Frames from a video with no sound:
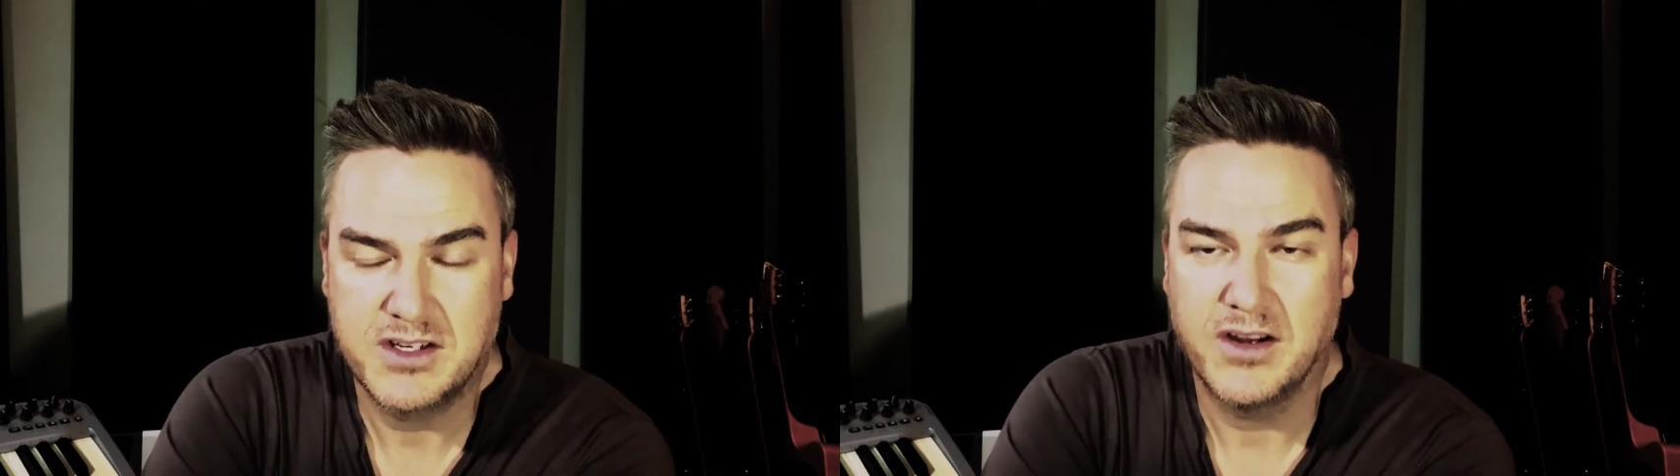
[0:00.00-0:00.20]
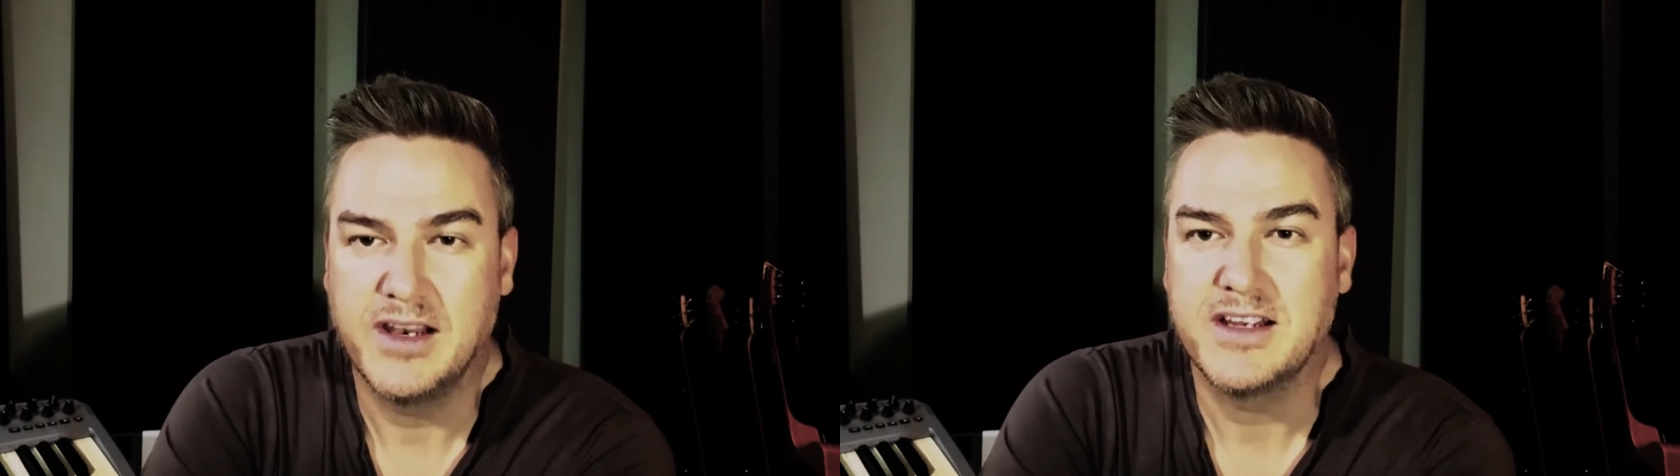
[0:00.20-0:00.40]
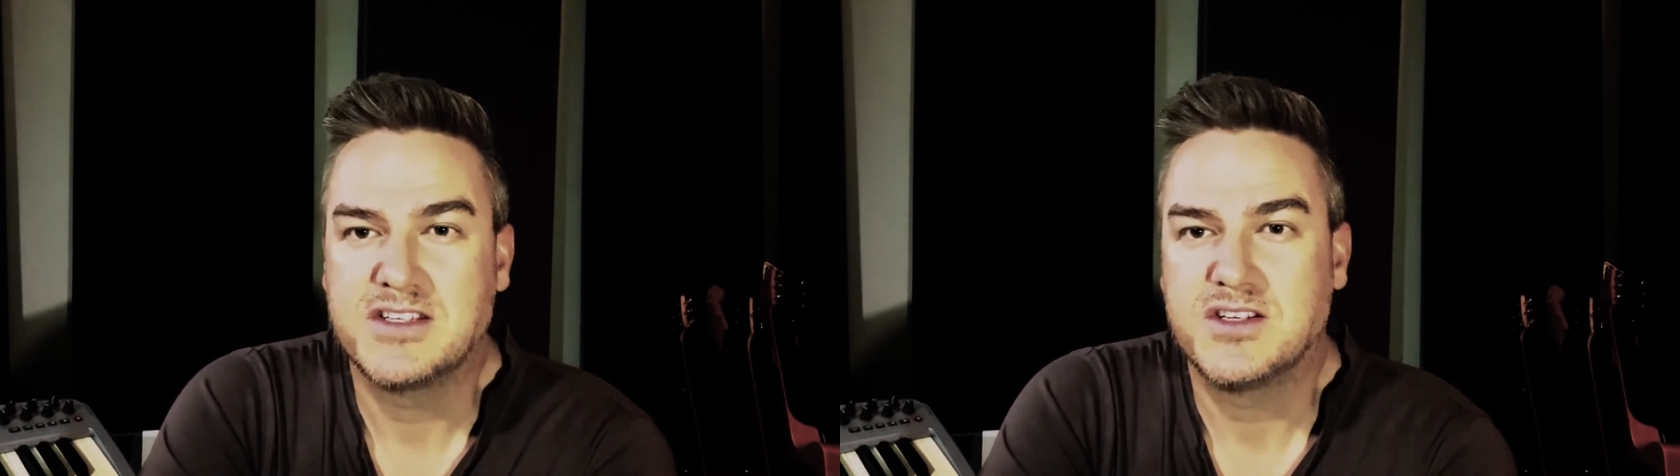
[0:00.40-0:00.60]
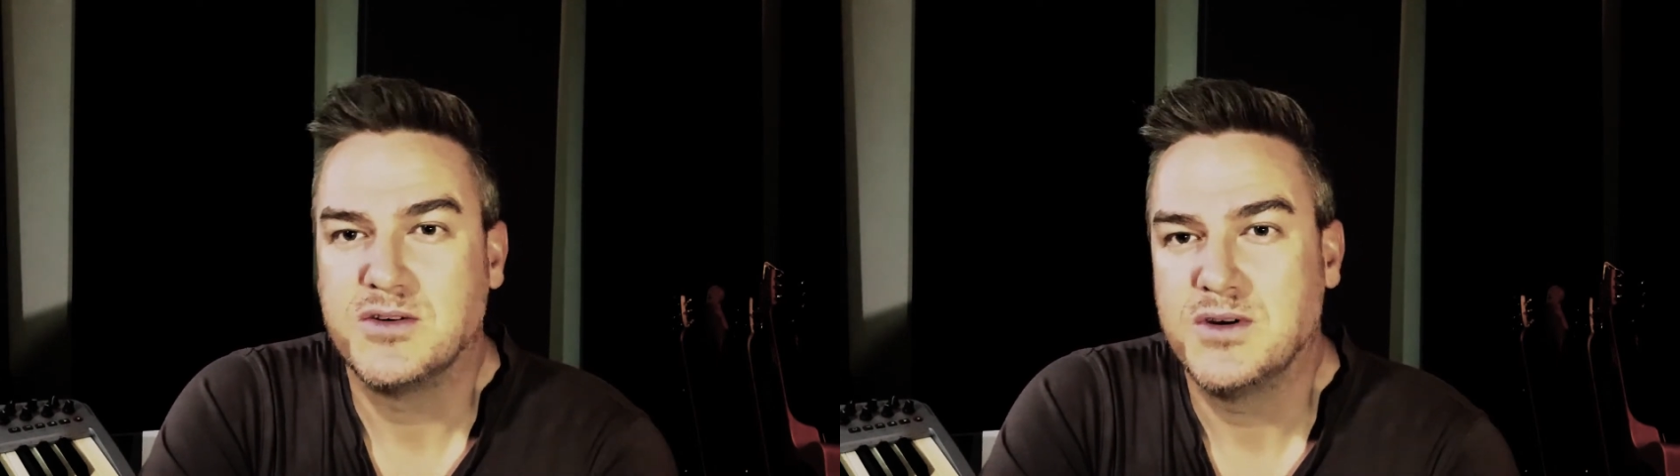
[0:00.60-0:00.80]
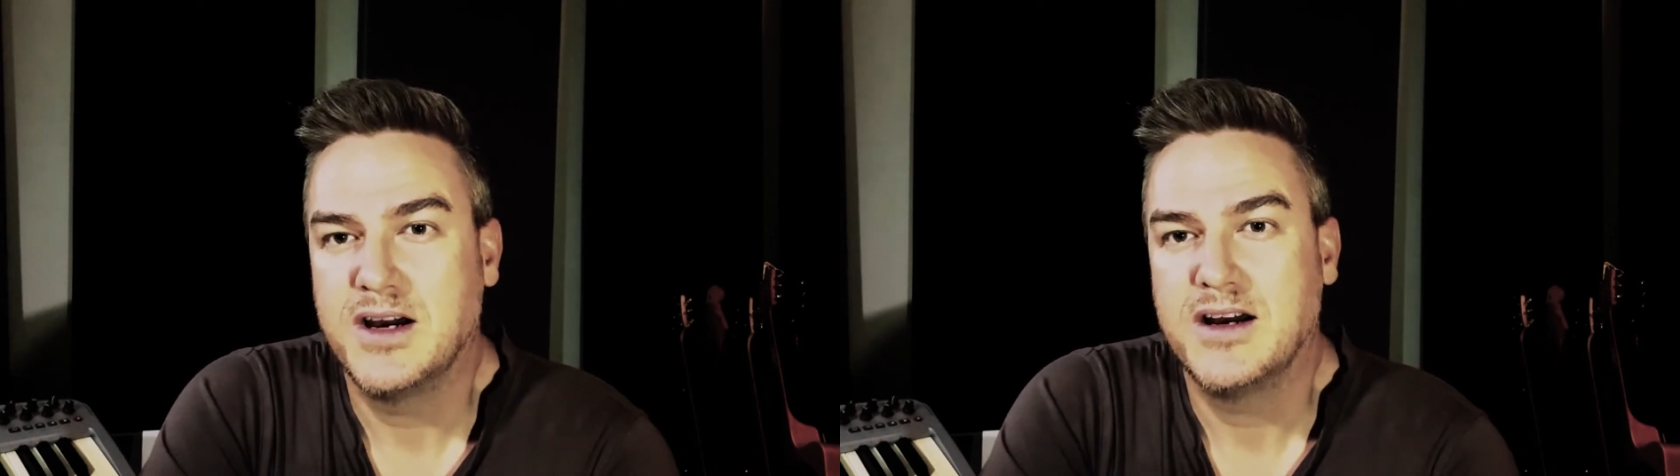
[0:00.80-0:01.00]
got links
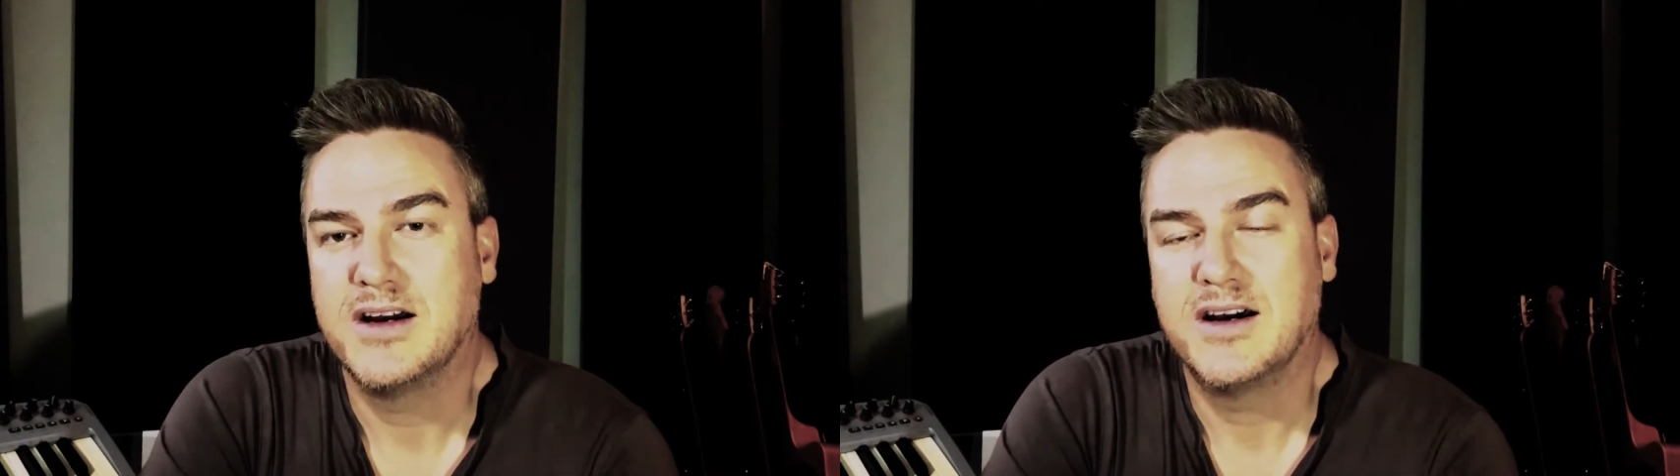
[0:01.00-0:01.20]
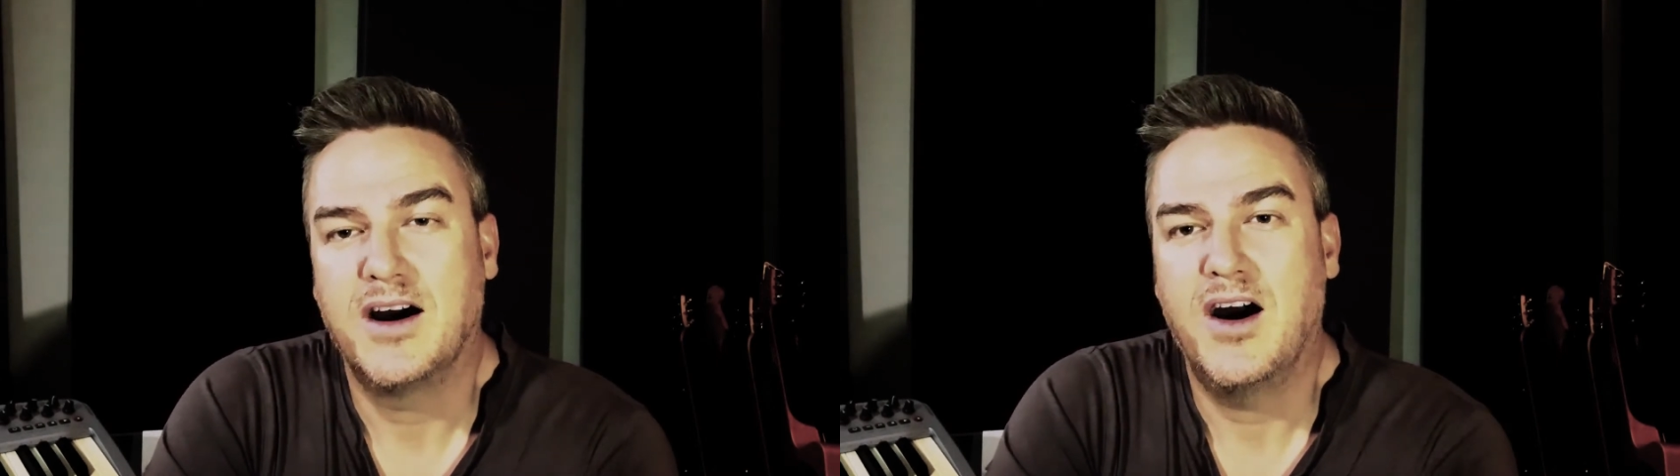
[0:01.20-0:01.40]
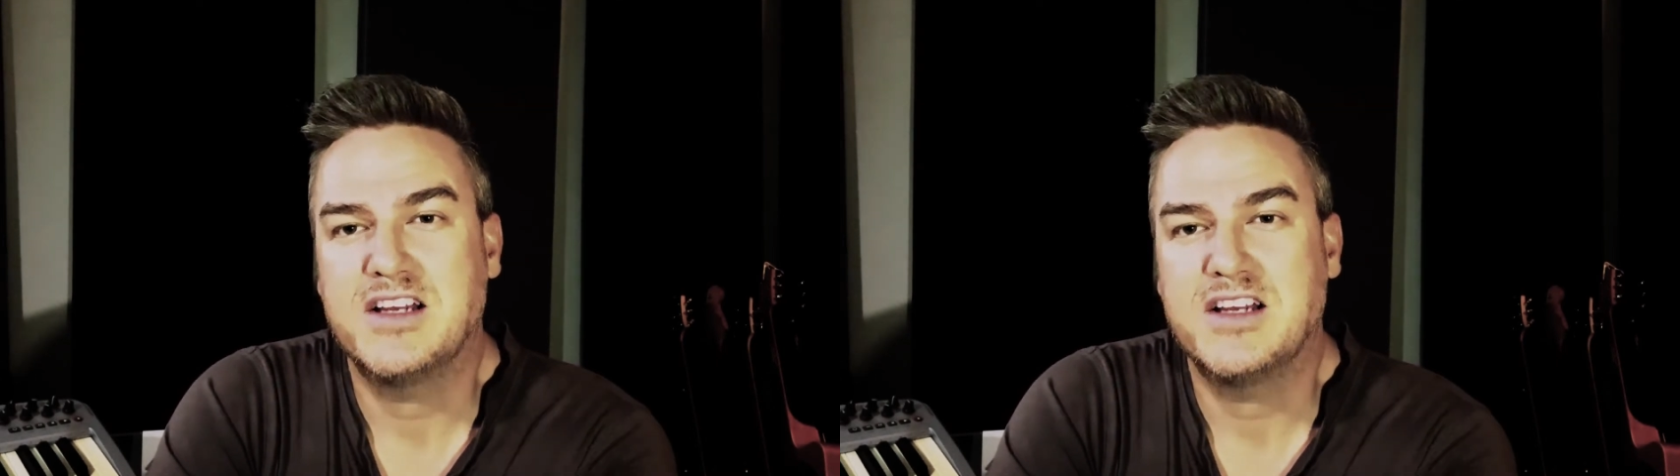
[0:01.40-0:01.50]
to